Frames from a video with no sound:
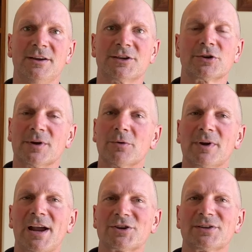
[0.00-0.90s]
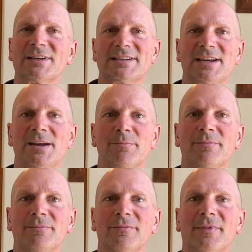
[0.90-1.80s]
So it would actually seem
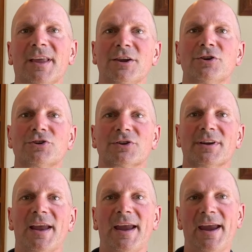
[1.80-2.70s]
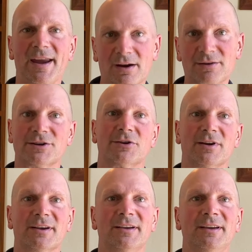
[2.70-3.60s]
that you should hang on to it